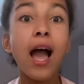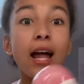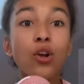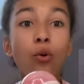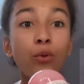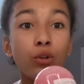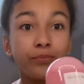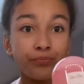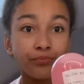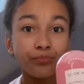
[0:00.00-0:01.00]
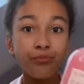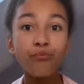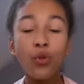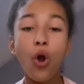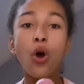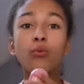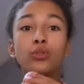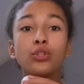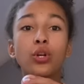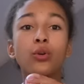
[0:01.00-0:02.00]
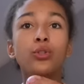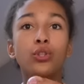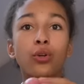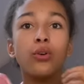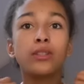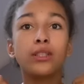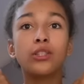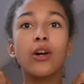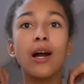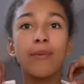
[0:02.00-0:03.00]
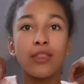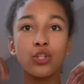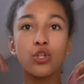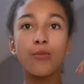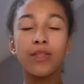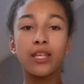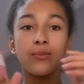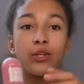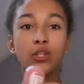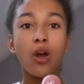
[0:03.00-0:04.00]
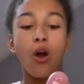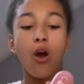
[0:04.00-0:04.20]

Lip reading: And oh my God, I was so shocked and so happy that she got me this because